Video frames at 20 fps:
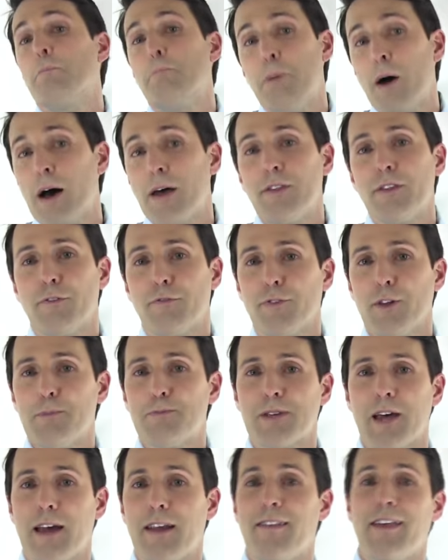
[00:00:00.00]
But the
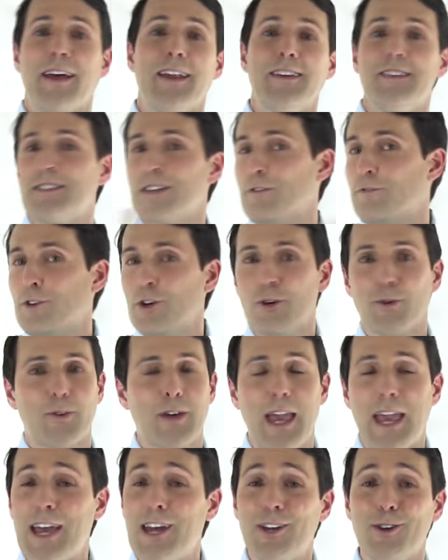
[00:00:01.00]
flip side of that is, if you
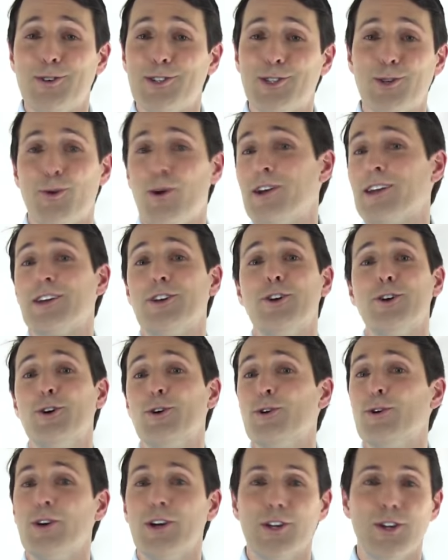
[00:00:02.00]
can't do what you want to
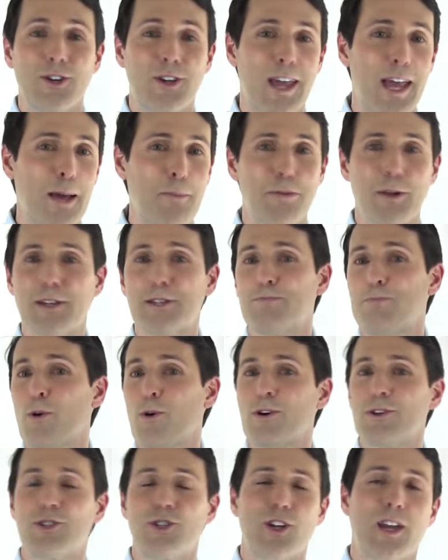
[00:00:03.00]
do, you can't play
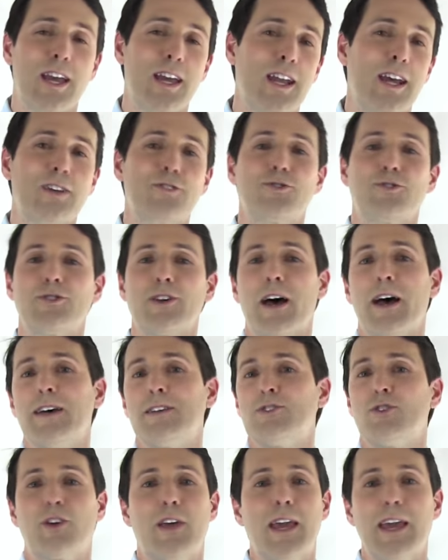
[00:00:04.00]
sports, you can't
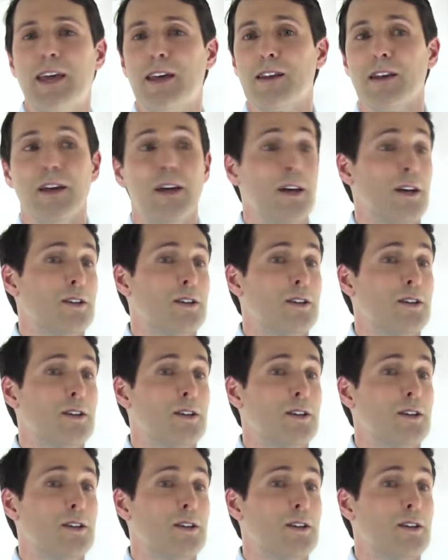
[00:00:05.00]
exercise, you can't